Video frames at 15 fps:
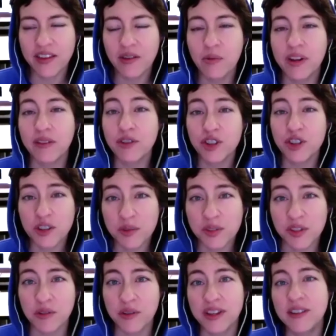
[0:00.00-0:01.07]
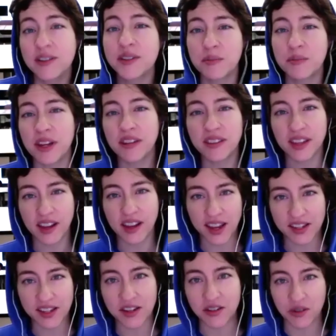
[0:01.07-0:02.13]
whatever she was doing to make that
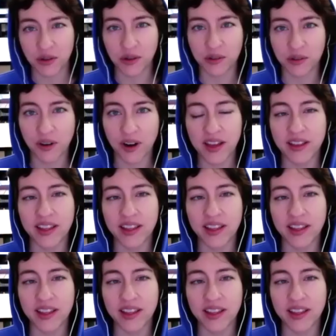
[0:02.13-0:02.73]
18-year-old cry,